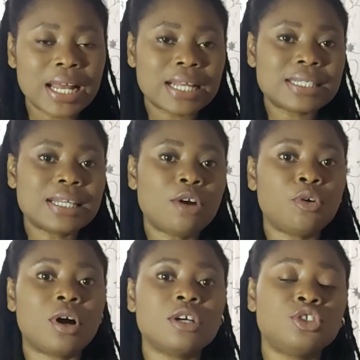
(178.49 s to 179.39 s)
Let's
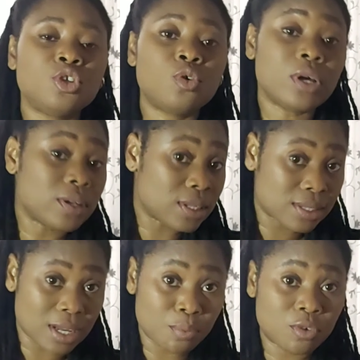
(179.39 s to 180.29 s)
narrow our show, an
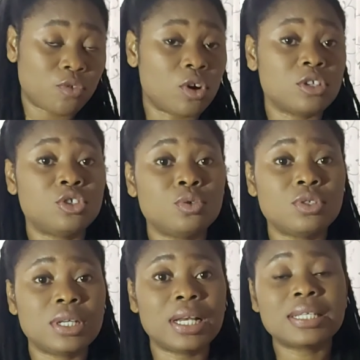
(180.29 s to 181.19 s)
example for our show today,